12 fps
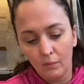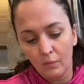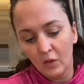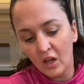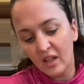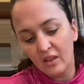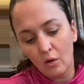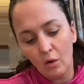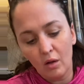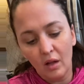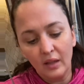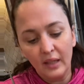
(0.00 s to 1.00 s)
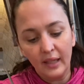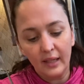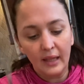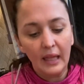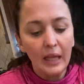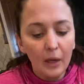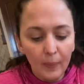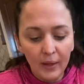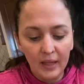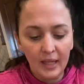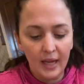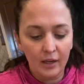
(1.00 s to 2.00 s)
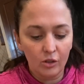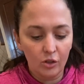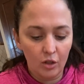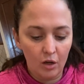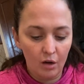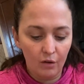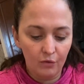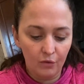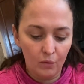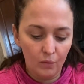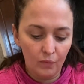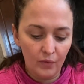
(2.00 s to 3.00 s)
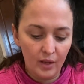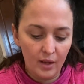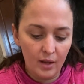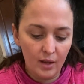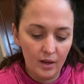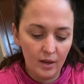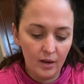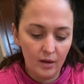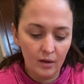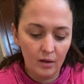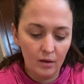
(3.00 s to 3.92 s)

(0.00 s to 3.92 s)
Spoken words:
Cut a little bit of the extra off. And